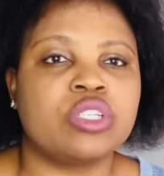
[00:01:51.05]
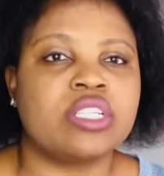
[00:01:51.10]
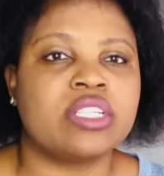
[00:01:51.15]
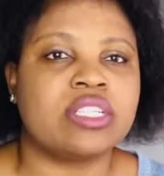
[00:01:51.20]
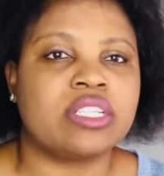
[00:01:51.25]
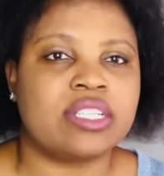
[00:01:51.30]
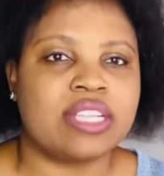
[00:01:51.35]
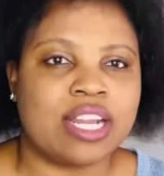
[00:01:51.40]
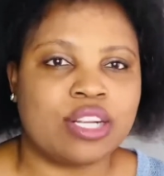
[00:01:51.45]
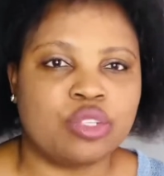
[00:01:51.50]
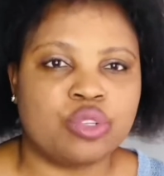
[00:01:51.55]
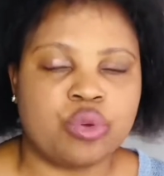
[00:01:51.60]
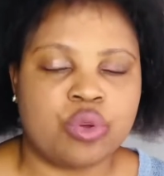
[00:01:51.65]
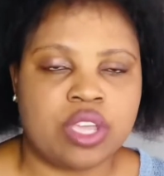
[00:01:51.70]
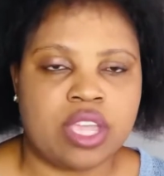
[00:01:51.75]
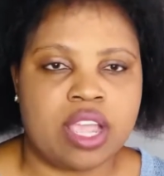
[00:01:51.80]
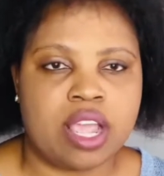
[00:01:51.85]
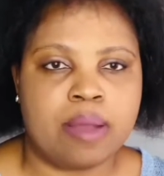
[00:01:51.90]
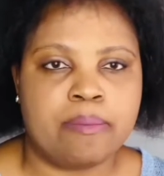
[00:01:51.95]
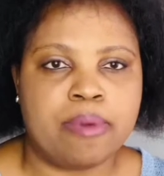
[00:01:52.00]
start
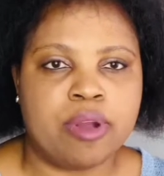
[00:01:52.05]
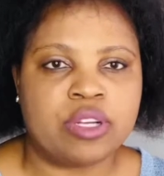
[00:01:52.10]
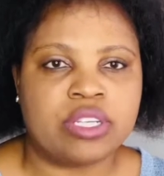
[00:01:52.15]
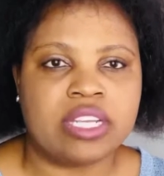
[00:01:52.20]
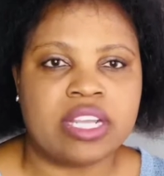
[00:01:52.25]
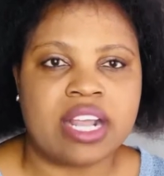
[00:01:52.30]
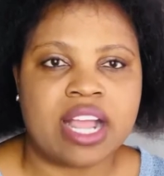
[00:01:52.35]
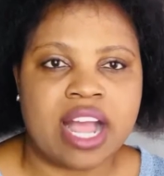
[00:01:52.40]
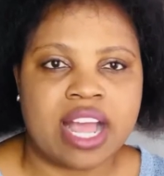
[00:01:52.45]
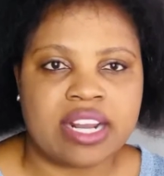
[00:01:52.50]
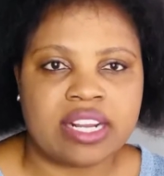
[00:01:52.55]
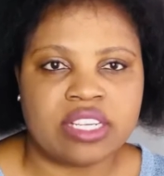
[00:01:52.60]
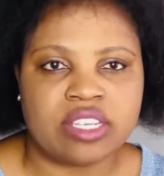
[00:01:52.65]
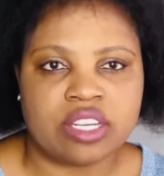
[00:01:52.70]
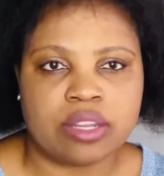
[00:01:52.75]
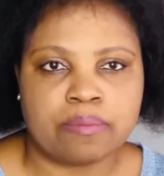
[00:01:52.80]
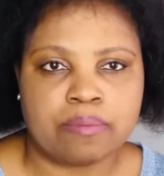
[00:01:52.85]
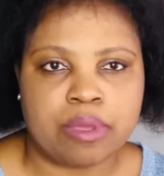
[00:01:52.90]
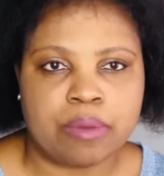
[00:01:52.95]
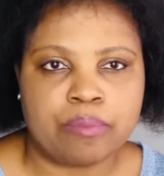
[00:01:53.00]
talking about,
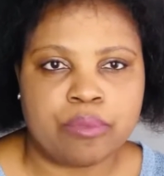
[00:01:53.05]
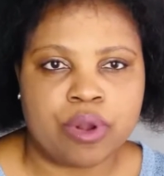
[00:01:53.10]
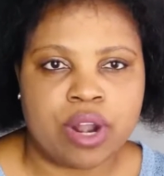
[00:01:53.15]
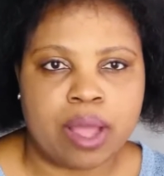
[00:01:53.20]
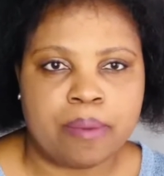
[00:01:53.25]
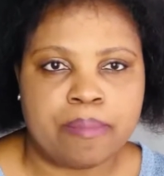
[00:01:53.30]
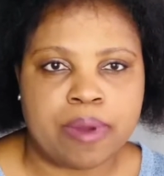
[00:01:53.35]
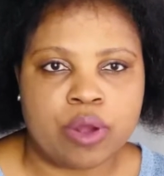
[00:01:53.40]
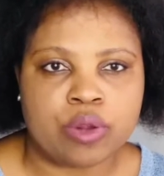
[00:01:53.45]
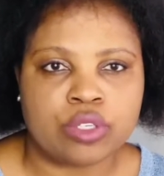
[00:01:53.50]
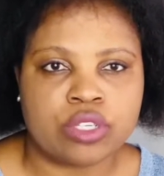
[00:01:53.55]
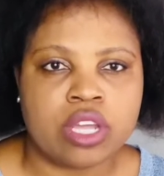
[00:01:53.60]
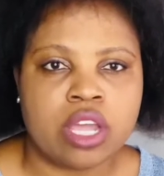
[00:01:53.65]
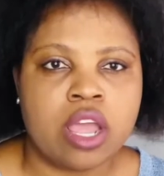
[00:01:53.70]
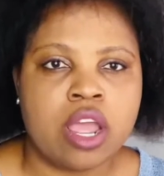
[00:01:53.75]
encouraging people about.